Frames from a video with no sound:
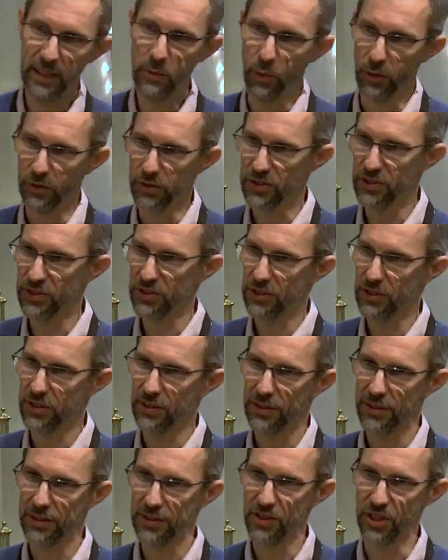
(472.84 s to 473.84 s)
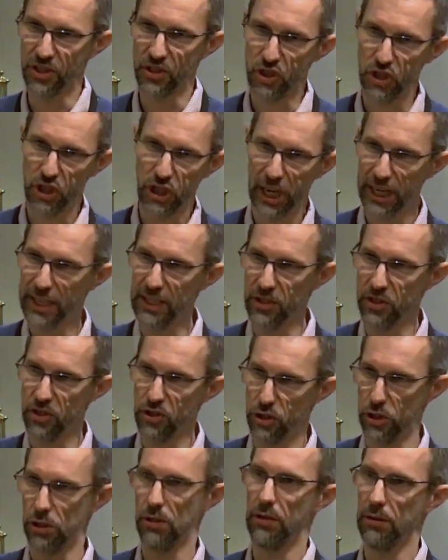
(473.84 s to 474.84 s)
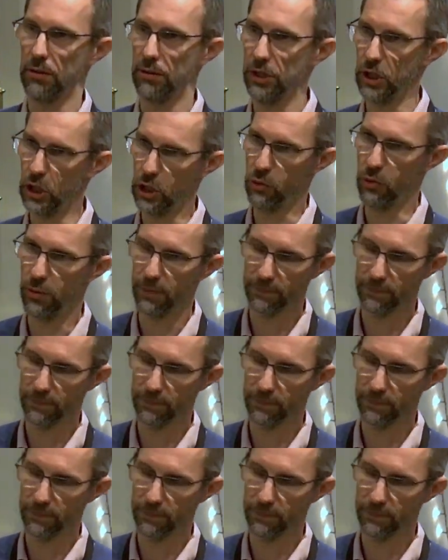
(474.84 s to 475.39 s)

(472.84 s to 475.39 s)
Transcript: wants to change you.